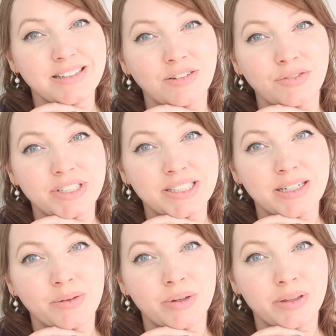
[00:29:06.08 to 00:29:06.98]
little
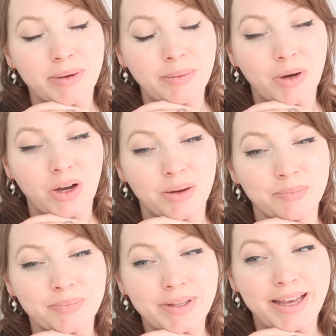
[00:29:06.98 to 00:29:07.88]
visit with my
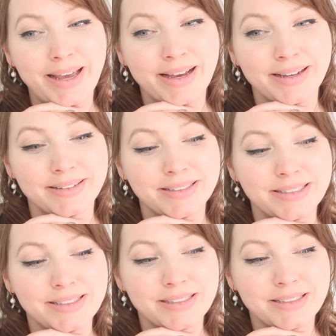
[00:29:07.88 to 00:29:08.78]
mom
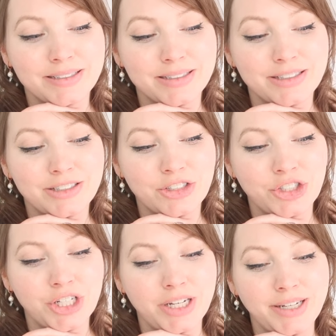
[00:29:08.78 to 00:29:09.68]
and
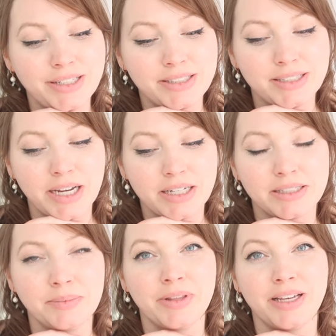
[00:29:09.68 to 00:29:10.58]
she needs to get
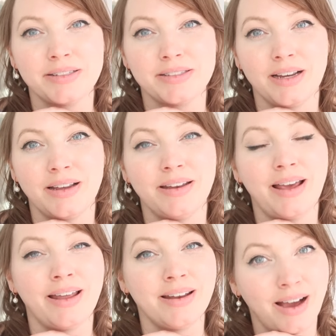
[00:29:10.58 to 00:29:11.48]
some things done
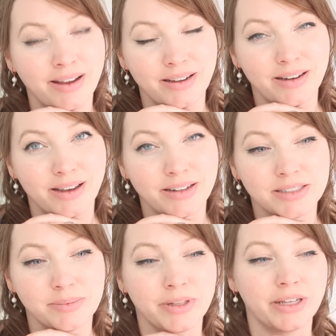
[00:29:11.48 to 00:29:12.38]
and I need to get
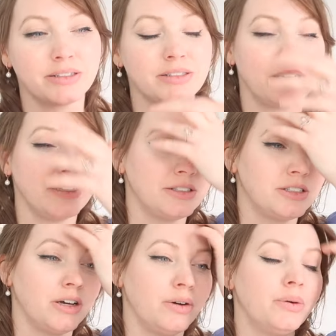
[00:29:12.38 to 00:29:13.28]
some things done.
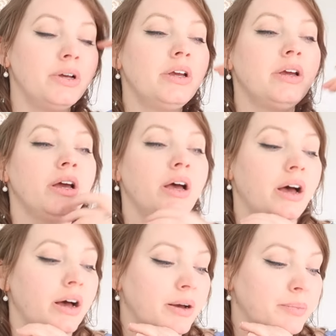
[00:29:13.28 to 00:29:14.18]
So
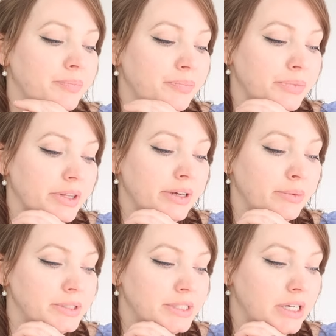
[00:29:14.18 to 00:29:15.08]
um, it
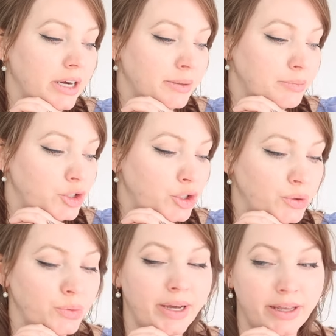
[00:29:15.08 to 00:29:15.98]
was time
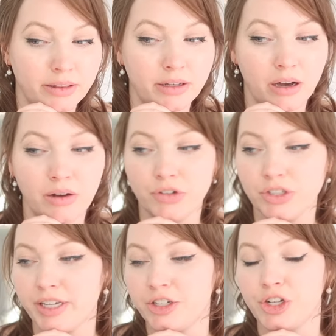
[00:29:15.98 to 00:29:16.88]
to end the
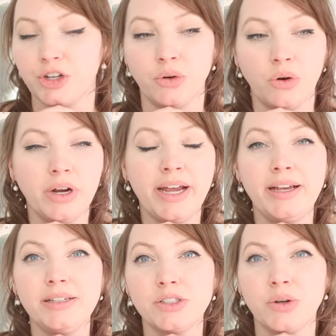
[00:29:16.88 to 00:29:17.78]
conversation.
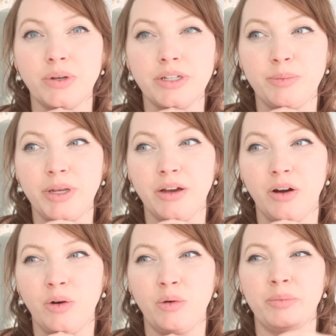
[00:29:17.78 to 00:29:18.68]
Jorge is going to be
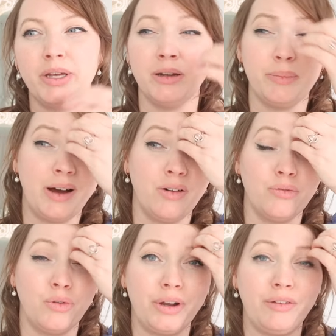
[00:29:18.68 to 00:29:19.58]
home in
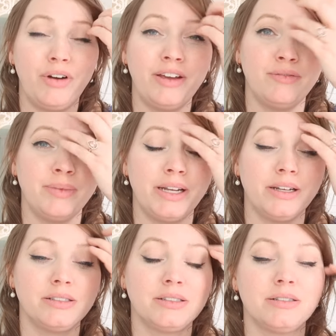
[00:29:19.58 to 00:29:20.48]
about 45
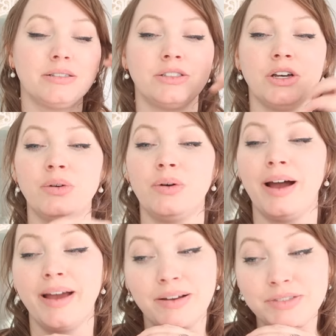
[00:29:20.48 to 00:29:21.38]
minutes. So
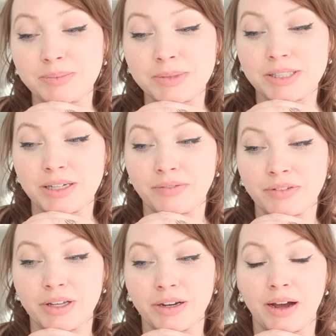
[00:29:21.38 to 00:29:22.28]
I have some stuff
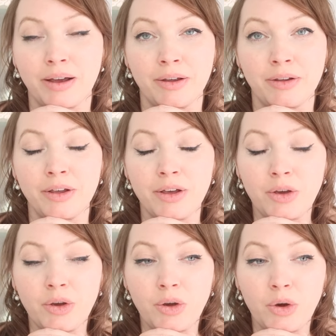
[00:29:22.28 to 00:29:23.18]
that I
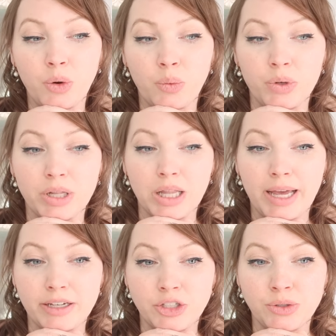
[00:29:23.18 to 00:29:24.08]
would
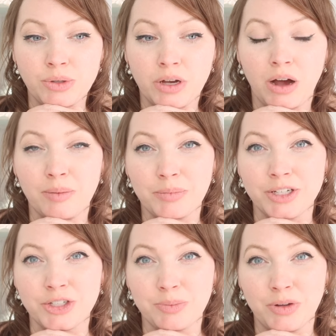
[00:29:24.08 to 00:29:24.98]
like to
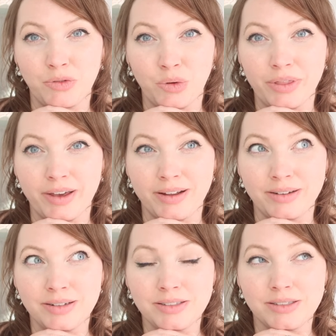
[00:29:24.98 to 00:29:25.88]
accomplish before
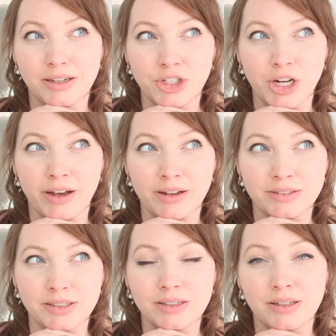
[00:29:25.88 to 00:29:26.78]
then, such
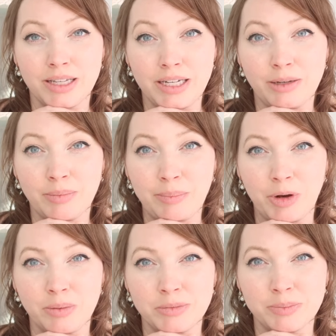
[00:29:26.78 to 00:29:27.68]
as cleaning my
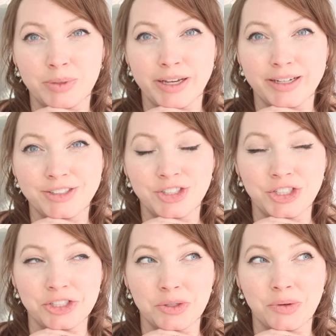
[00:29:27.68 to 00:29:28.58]
mom's place.
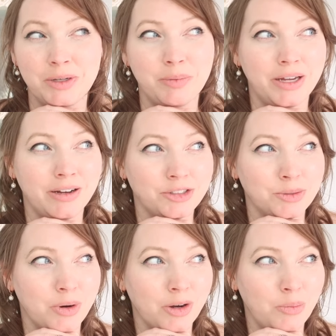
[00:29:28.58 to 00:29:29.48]
She's going to be here
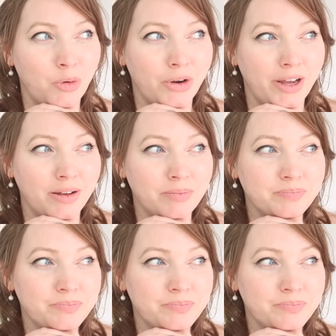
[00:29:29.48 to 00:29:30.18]
tomorrow morning